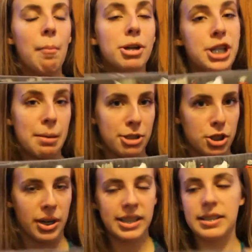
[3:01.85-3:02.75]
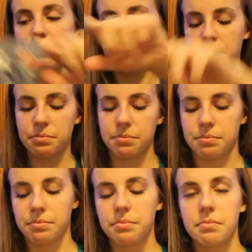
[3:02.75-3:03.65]
pajama shorts.
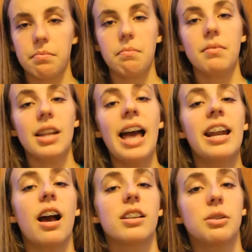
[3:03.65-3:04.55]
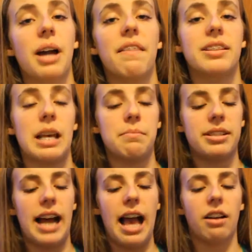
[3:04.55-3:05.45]
And I also got the same
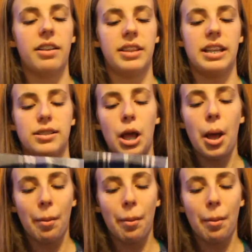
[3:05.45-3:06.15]
style in these